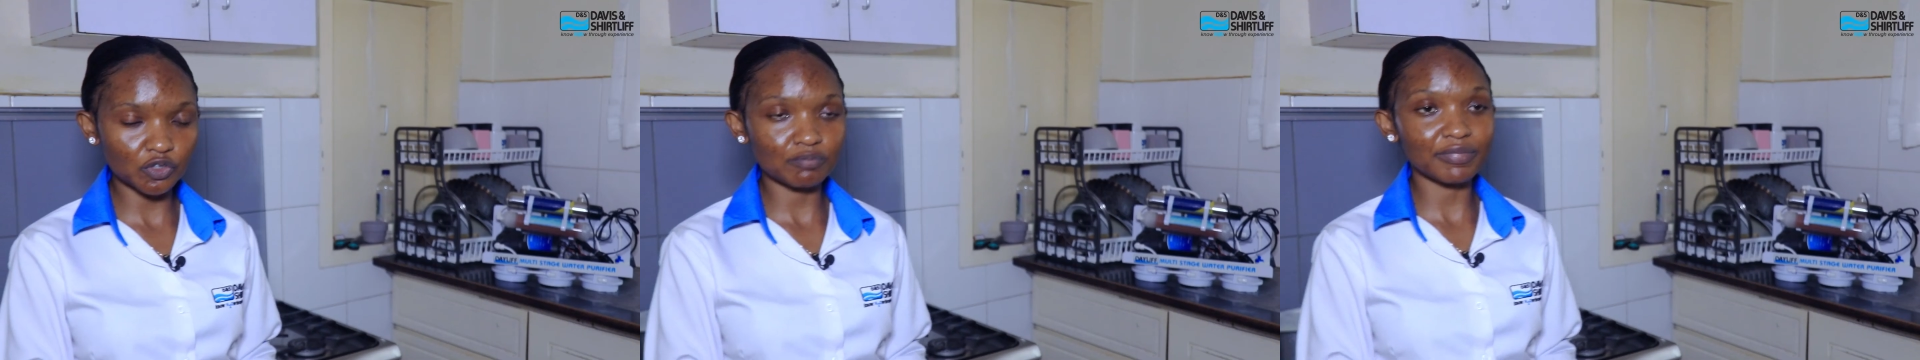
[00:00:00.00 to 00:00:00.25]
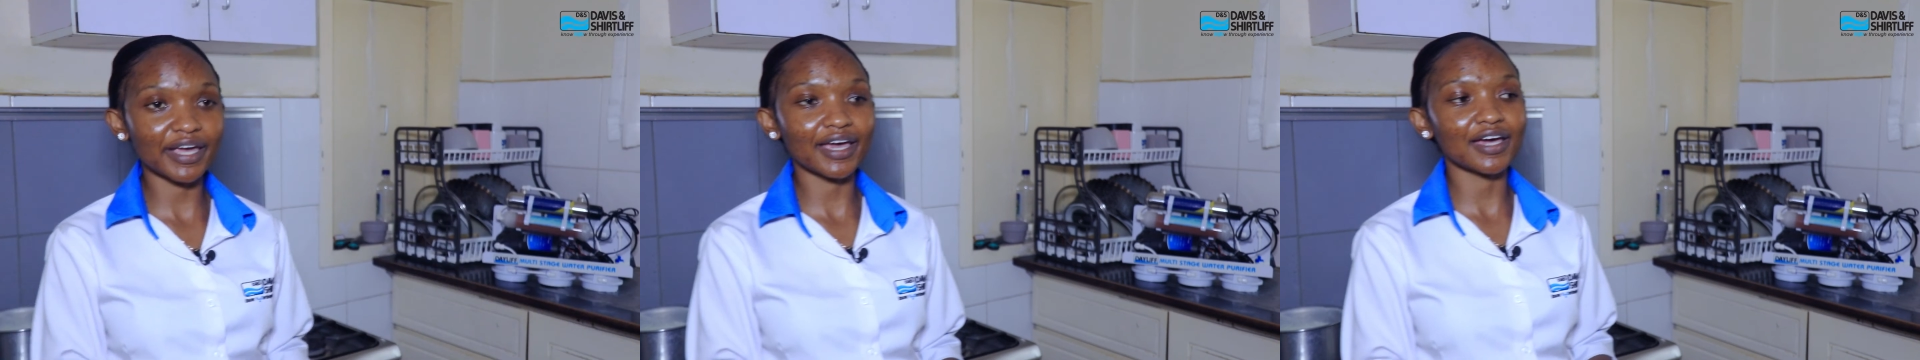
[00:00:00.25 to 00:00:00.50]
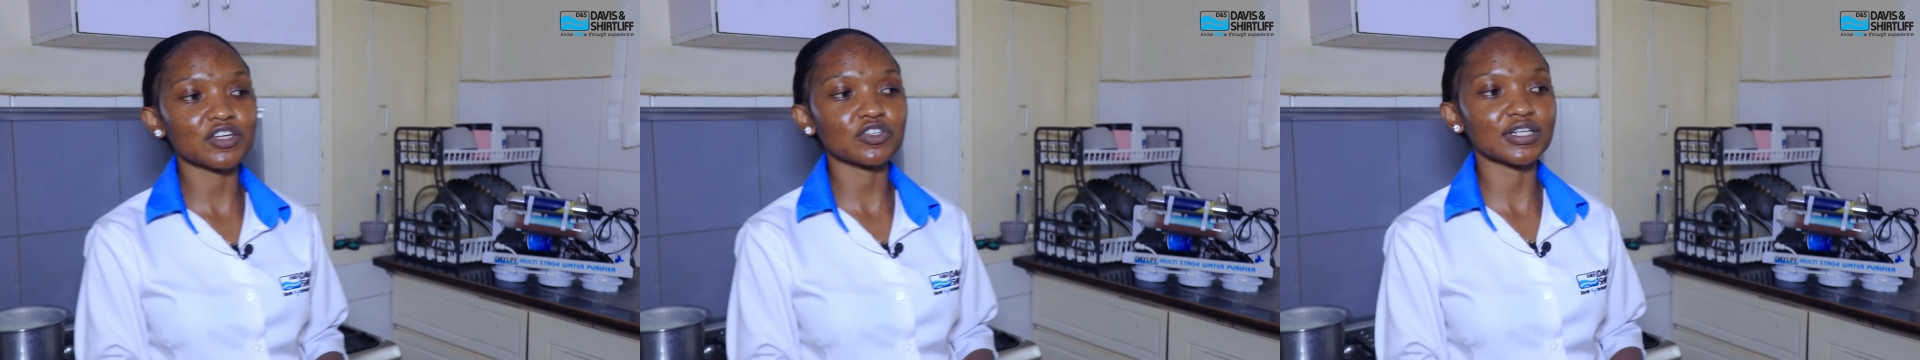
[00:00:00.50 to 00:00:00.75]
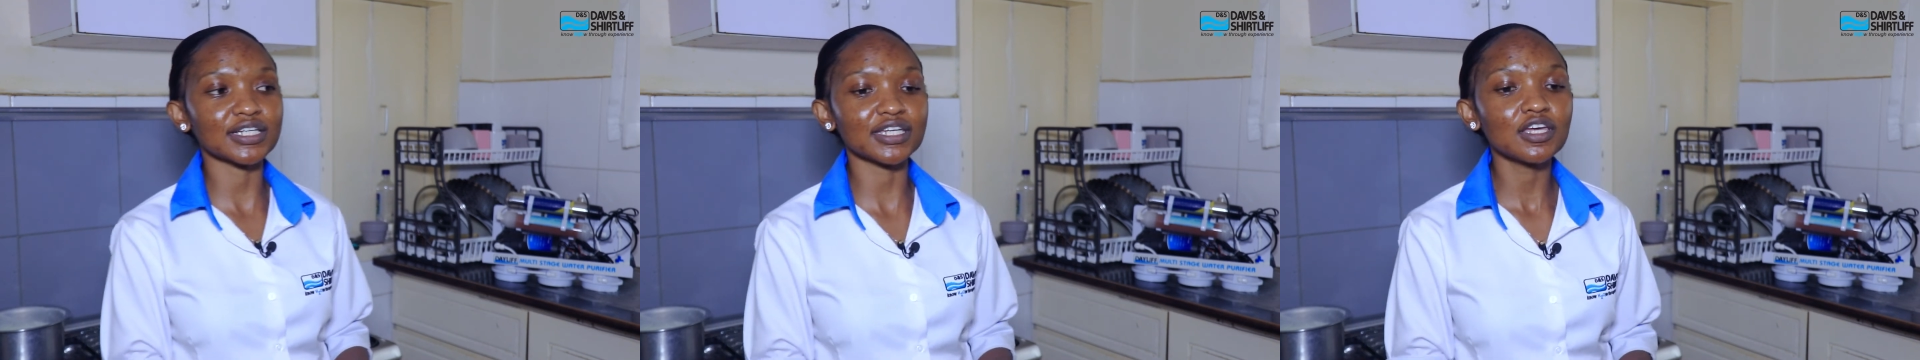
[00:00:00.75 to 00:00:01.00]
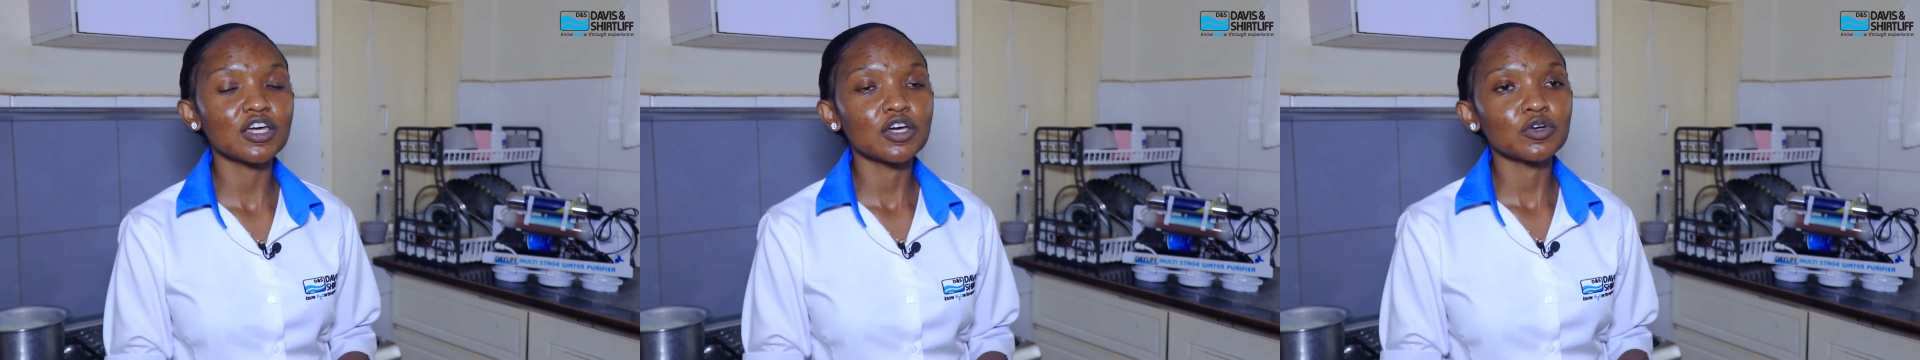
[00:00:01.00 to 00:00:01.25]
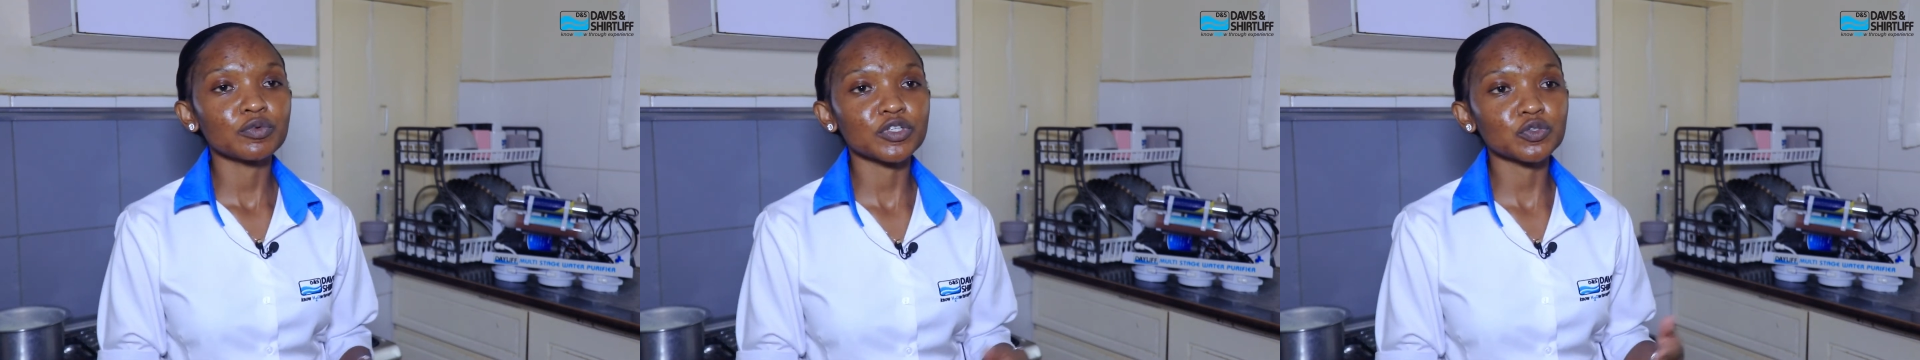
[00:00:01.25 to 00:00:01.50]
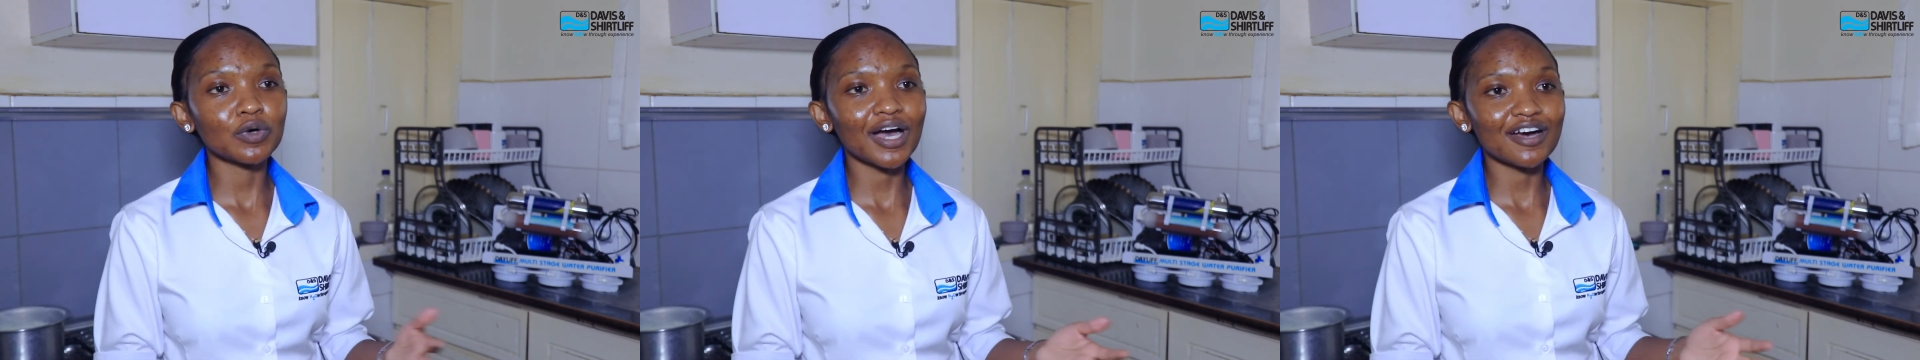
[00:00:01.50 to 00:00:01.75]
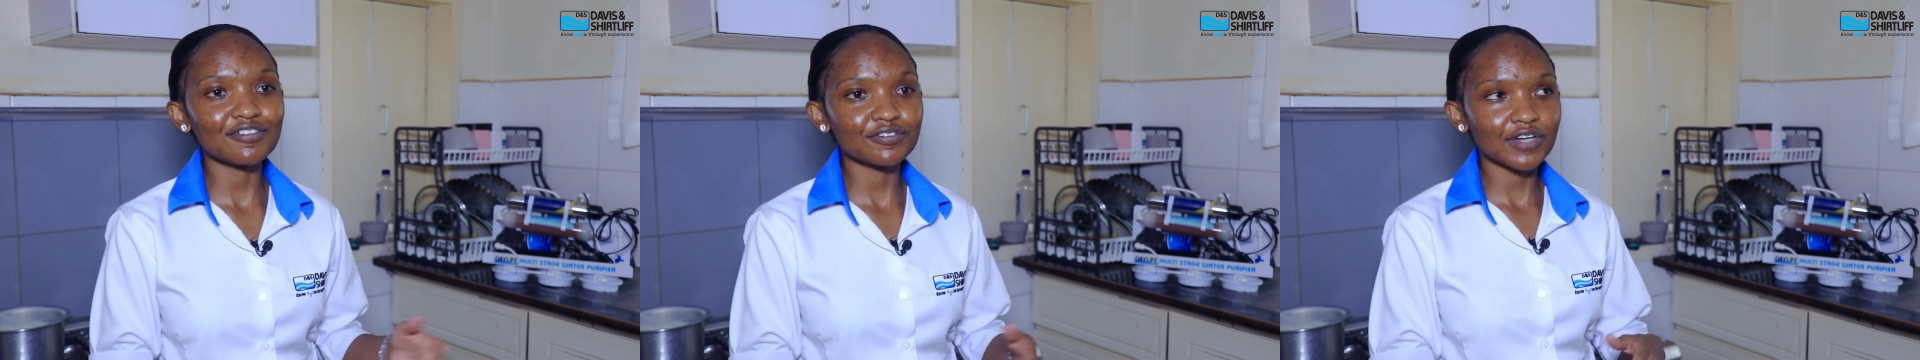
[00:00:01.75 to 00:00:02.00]
or biannually. We do
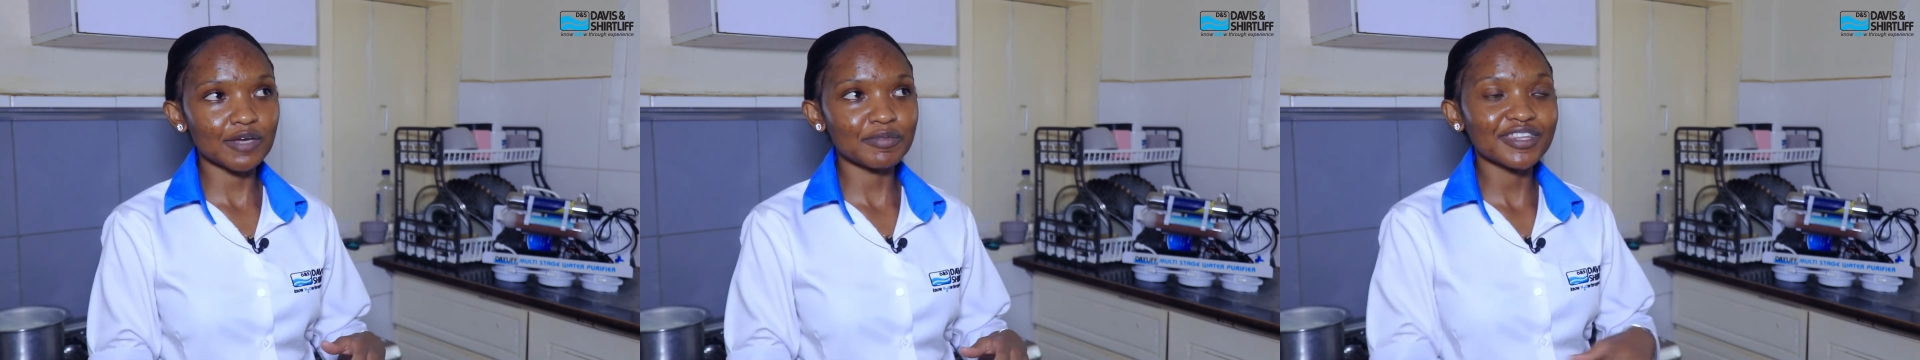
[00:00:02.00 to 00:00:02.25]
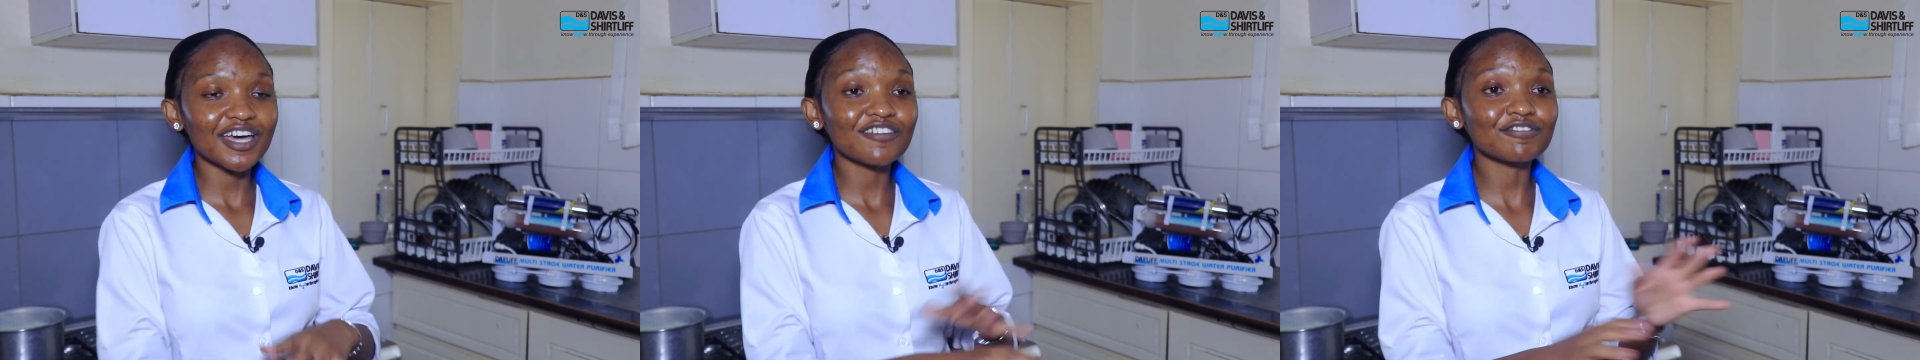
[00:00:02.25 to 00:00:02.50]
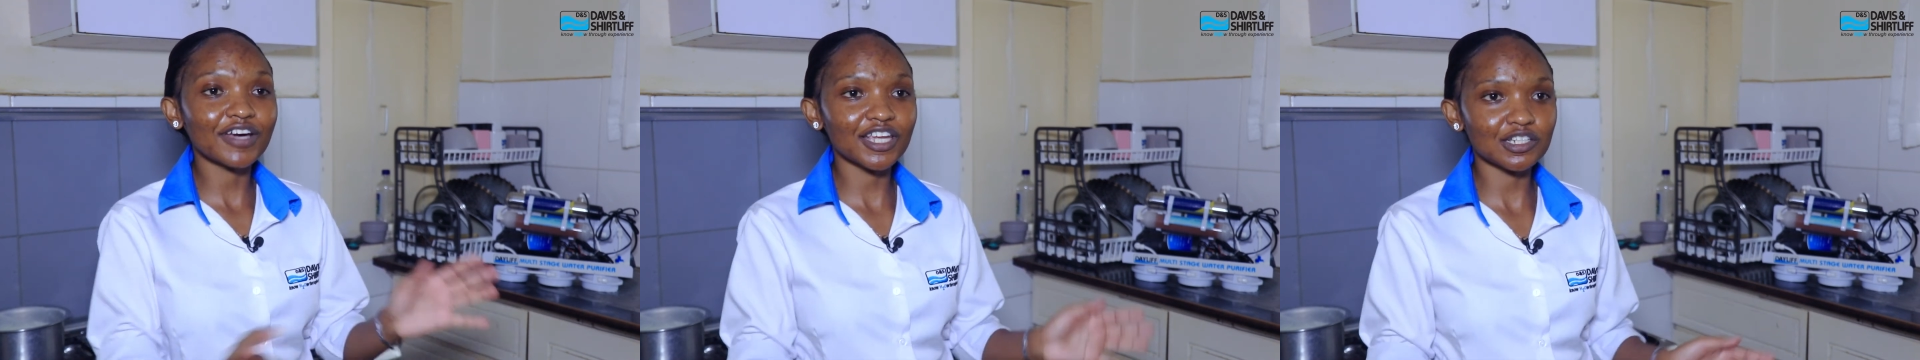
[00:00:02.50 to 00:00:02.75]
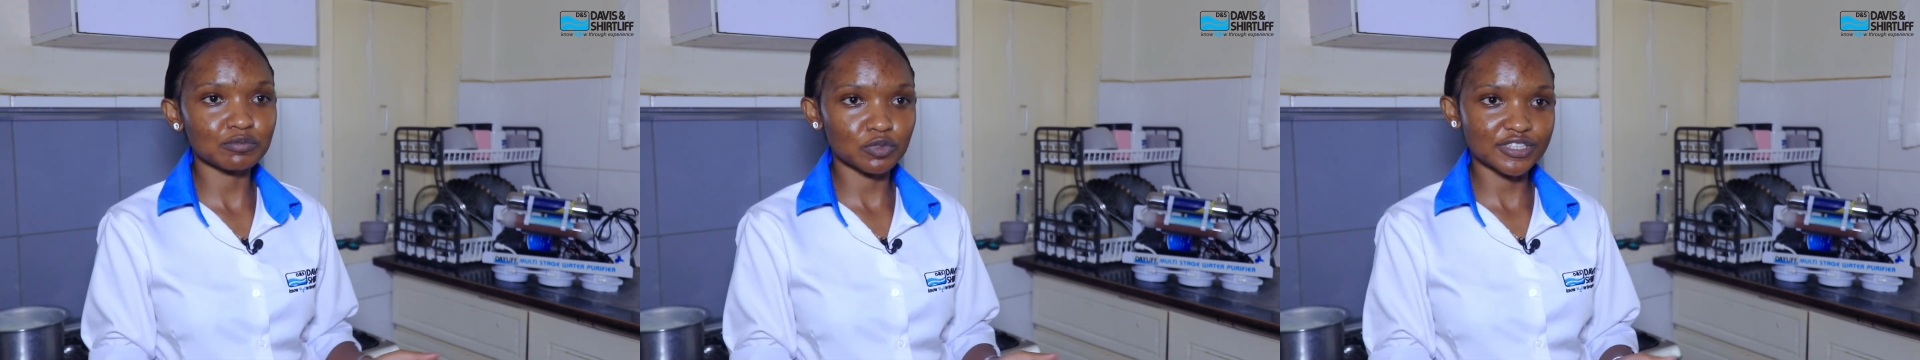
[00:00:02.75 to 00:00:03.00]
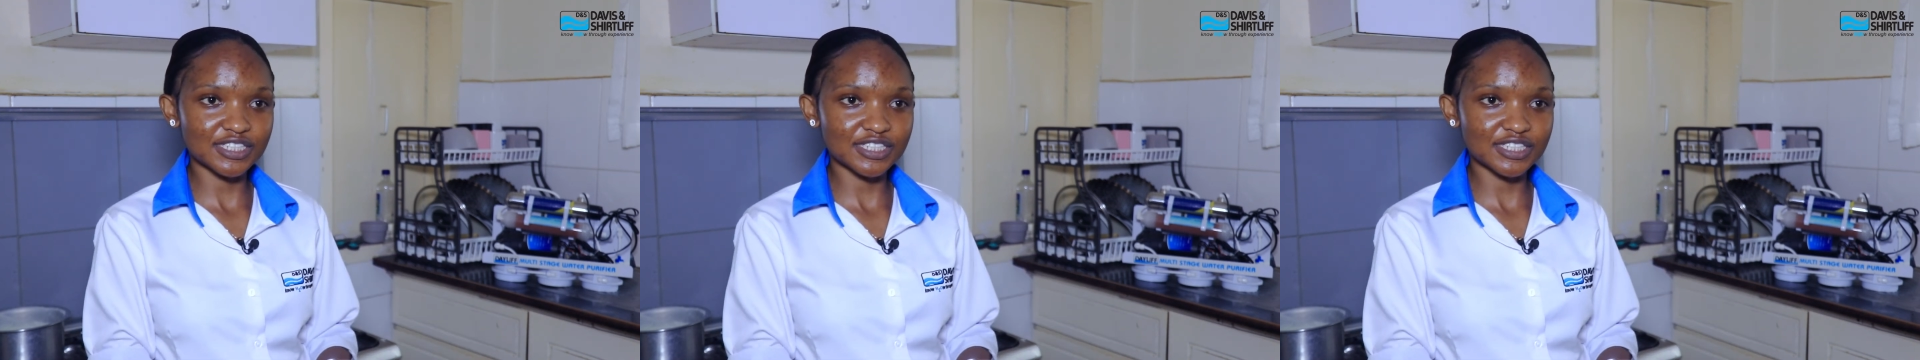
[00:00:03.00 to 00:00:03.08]
have, I mean, they're available.